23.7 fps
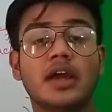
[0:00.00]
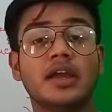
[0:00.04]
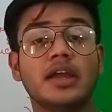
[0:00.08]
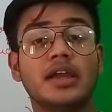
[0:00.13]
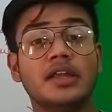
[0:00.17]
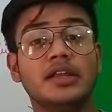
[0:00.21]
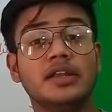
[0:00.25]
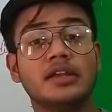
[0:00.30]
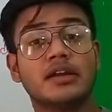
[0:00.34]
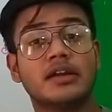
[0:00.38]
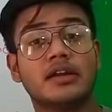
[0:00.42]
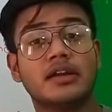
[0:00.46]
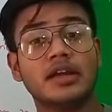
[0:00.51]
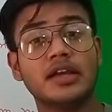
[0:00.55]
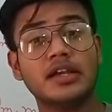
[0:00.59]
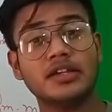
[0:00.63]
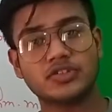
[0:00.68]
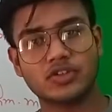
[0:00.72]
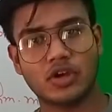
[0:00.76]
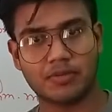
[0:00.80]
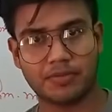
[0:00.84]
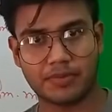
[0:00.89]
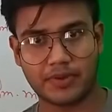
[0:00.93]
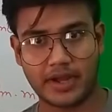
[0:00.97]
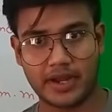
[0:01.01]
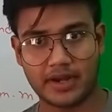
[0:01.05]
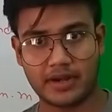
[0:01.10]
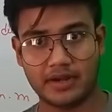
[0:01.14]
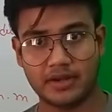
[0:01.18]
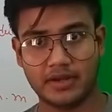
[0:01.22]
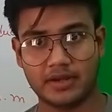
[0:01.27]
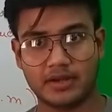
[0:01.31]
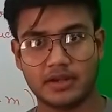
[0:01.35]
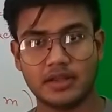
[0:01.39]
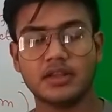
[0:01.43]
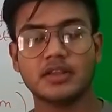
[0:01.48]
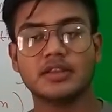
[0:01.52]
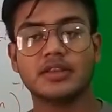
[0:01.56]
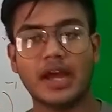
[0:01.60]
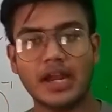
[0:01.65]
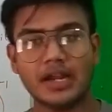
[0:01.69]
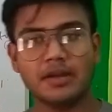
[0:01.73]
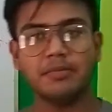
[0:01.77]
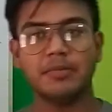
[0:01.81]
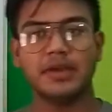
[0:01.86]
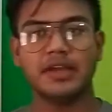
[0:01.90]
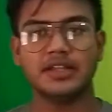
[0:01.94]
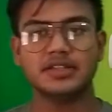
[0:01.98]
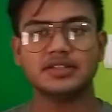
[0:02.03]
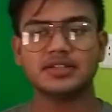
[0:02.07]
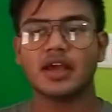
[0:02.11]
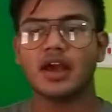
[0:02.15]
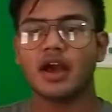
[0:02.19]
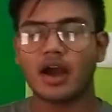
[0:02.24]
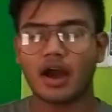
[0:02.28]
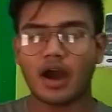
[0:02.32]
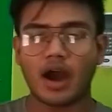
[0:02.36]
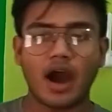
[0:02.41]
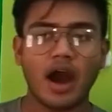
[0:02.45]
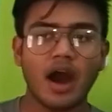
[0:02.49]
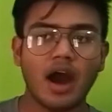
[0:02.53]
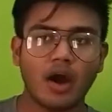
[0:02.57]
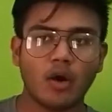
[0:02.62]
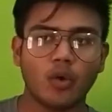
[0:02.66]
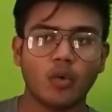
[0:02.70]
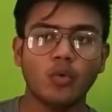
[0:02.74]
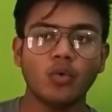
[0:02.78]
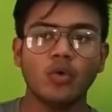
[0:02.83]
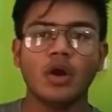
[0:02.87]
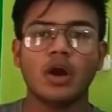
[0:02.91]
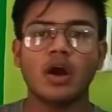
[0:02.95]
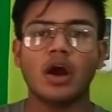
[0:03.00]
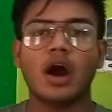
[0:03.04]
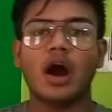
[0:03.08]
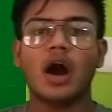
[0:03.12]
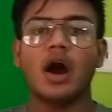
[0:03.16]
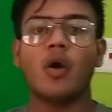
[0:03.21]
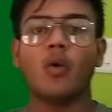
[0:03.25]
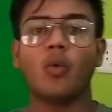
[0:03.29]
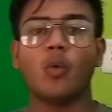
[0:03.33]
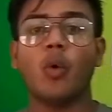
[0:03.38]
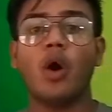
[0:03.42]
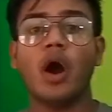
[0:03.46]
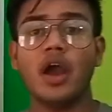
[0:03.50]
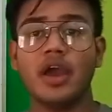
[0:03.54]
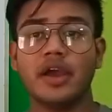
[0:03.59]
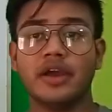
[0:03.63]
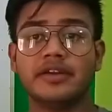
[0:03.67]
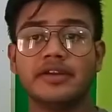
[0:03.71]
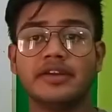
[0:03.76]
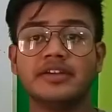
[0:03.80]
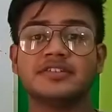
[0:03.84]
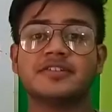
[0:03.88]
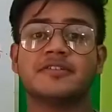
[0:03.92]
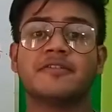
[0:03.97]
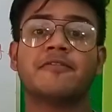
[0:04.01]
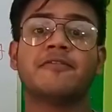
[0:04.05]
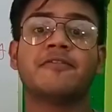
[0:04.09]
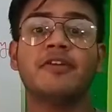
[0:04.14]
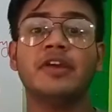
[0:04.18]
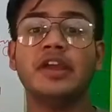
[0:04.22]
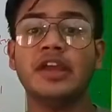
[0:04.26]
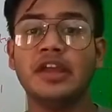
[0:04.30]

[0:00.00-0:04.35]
increase of current. That means how a wire is free